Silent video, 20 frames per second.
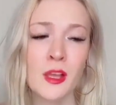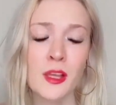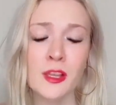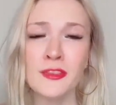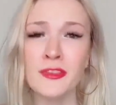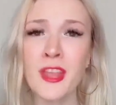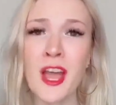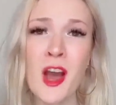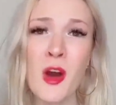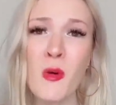
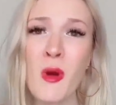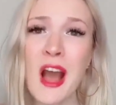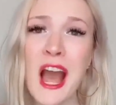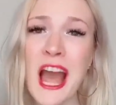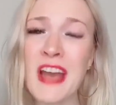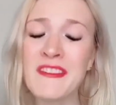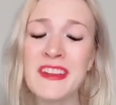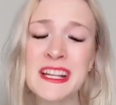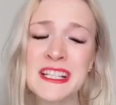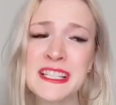No, I
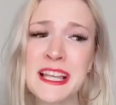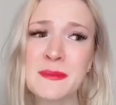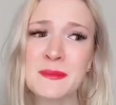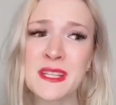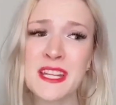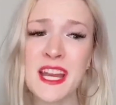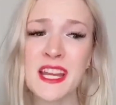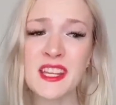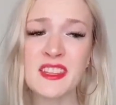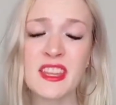haven't accepted
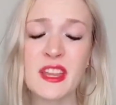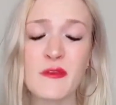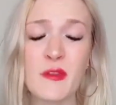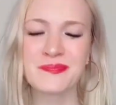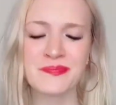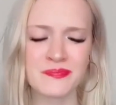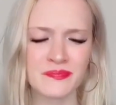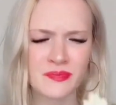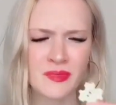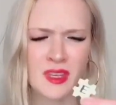anything from...
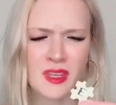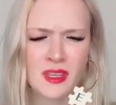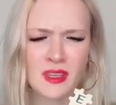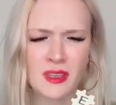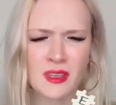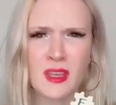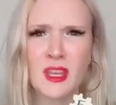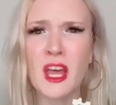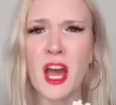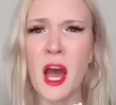
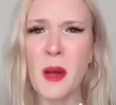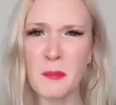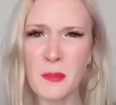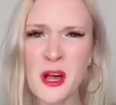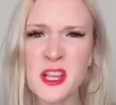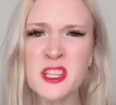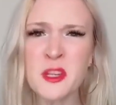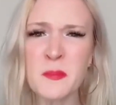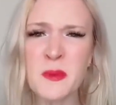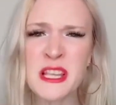A
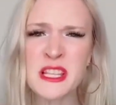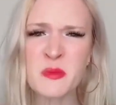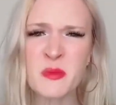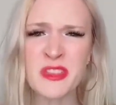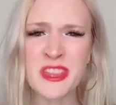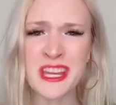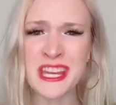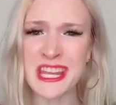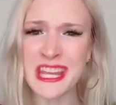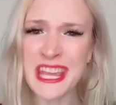puzzle piece with an E
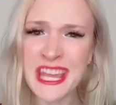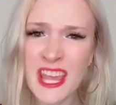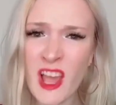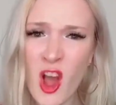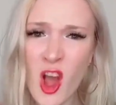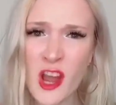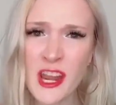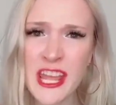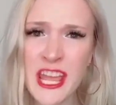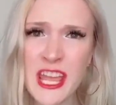on
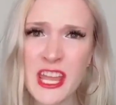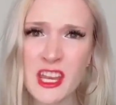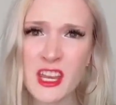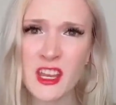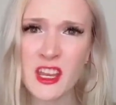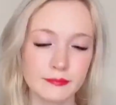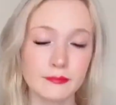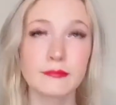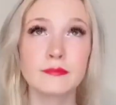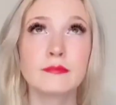it.
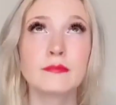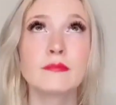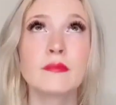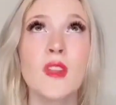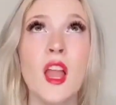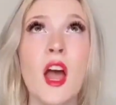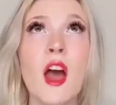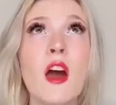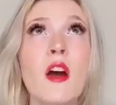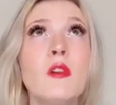
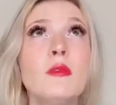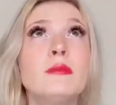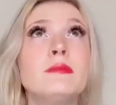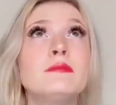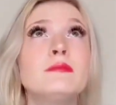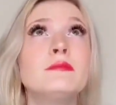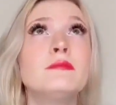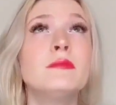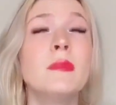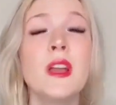Oh,
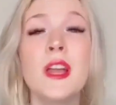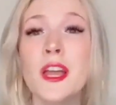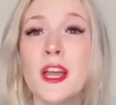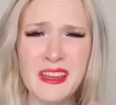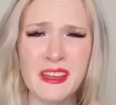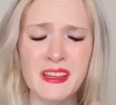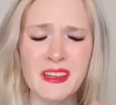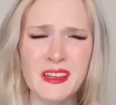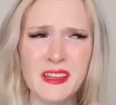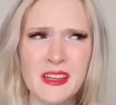
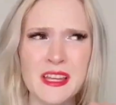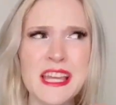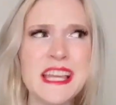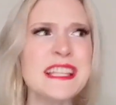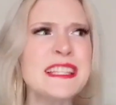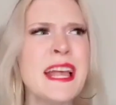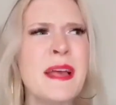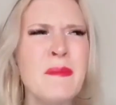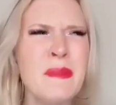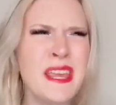he
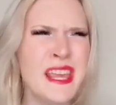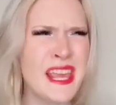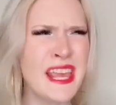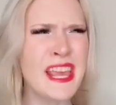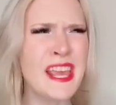sent me E